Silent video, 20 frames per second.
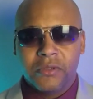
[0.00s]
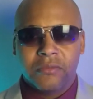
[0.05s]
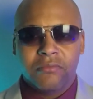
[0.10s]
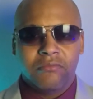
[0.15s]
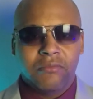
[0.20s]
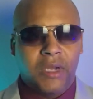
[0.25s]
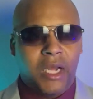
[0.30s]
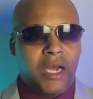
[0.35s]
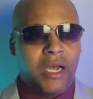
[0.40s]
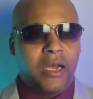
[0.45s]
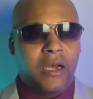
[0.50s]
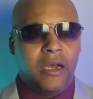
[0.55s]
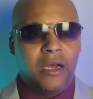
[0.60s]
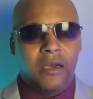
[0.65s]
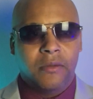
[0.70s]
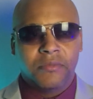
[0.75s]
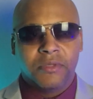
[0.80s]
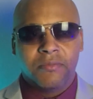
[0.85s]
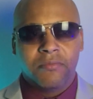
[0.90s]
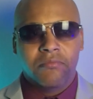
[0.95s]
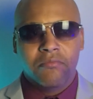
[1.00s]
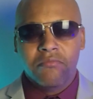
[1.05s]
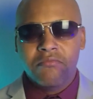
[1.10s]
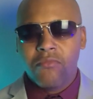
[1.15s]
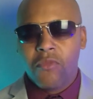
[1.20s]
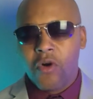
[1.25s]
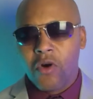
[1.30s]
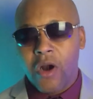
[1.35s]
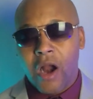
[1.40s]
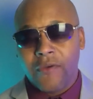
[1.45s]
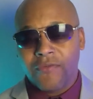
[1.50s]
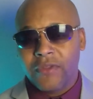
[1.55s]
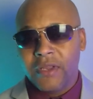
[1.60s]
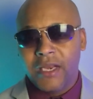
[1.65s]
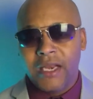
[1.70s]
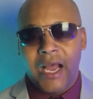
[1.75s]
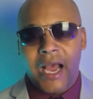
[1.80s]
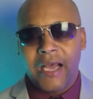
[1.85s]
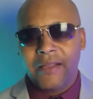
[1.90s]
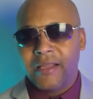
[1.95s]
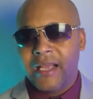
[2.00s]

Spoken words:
More often than not,